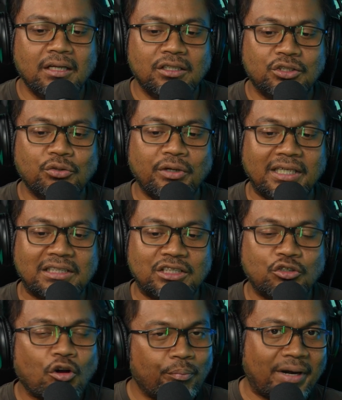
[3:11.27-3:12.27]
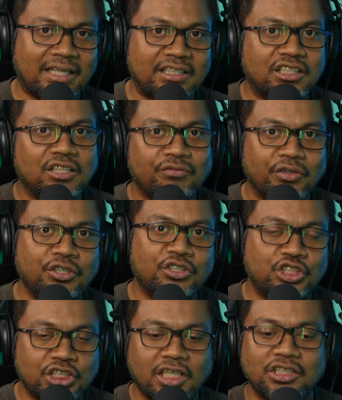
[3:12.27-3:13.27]
So it's not practical for you to
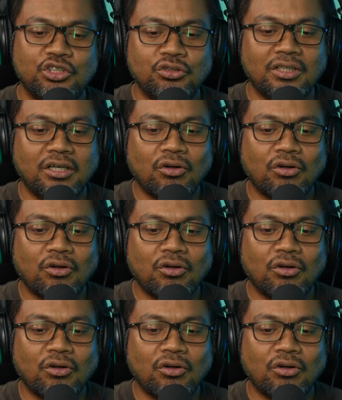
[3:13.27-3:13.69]
charge your car